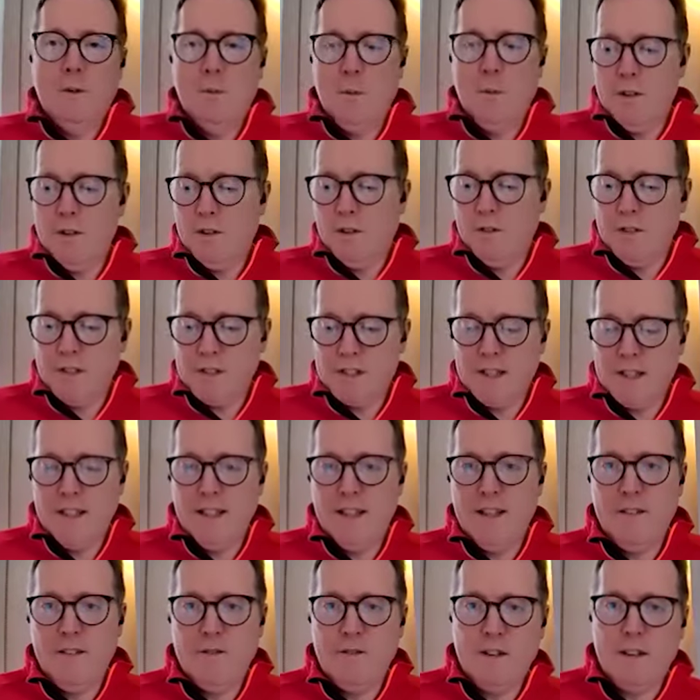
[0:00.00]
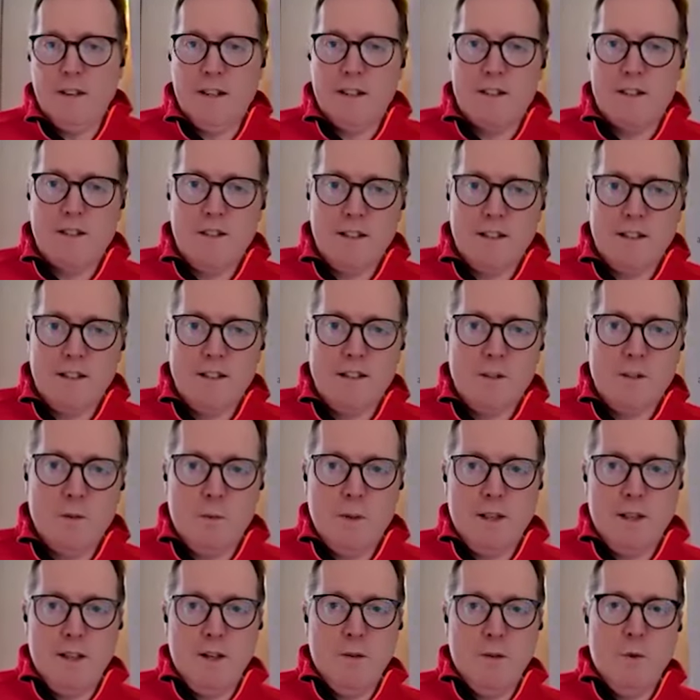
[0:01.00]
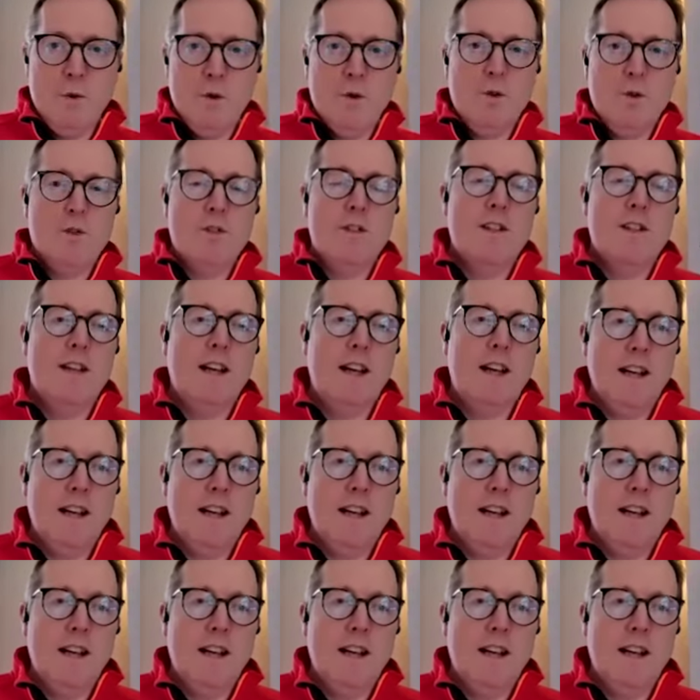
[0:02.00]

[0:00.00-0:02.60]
we're obviously very excited to win the award,